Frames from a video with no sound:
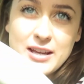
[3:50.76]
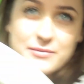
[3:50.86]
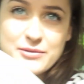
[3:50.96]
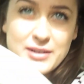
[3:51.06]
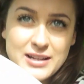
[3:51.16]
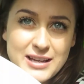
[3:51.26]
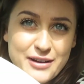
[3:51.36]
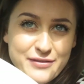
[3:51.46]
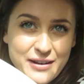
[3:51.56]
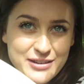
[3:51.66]
him quickly.
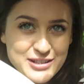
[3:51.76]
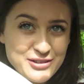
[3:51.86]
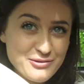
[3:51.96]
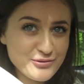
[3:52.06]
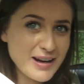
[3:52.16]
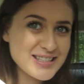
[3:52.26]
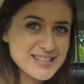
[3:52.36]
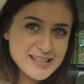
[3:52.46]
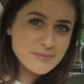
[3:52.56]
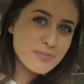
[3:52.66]
I found this new
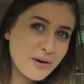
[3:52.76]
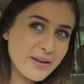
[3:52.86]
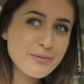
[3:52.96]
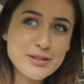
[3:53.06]
resting point,